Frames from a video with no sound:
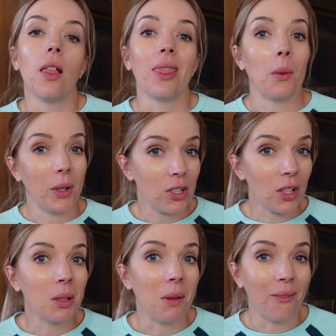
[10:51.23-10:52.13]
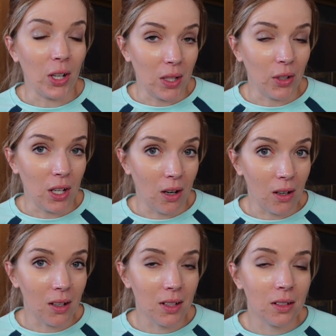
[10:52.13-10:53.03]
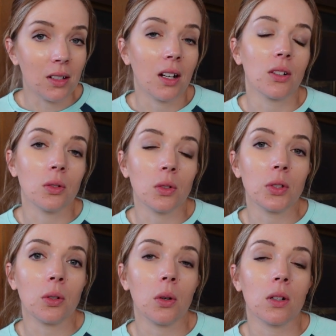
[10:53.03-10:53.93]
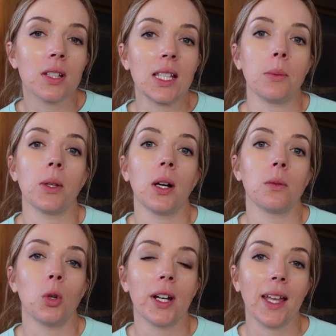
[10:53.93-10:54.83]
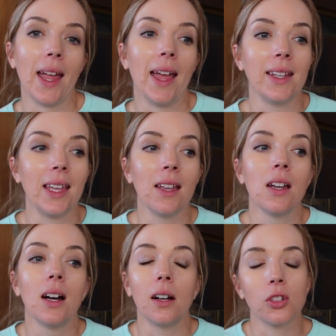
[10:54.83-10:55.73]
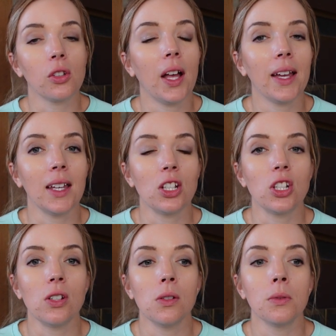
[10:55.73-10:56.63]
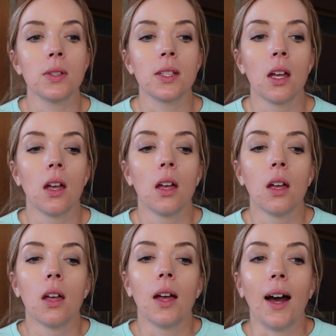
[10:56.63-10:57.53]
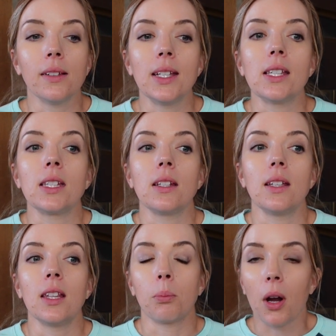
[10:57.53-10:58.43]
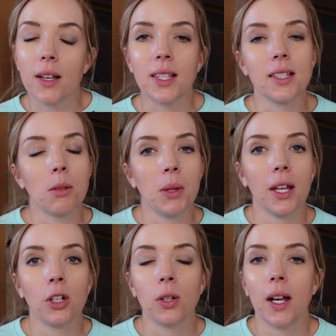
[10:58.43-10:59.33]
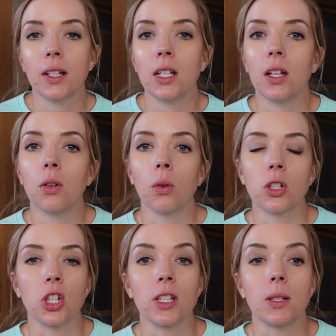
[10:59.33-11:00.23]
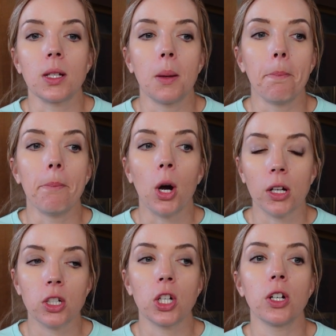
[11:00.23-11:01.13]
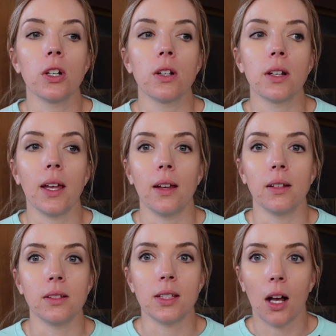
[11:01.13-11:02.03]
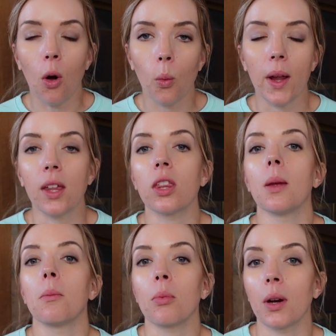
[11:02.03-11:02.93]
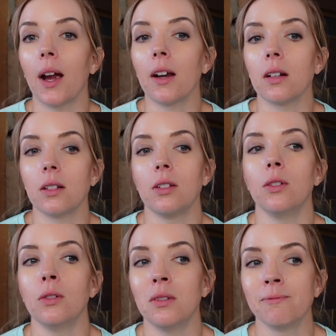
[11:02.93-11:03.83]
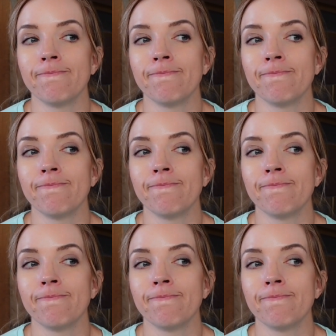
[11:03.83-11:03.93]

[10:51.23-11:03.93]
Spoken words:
that winter can be very, very hard on an older horse, and we don't want to get any underlying issues at least in the process of being corrected or just monitored and dealt with prior to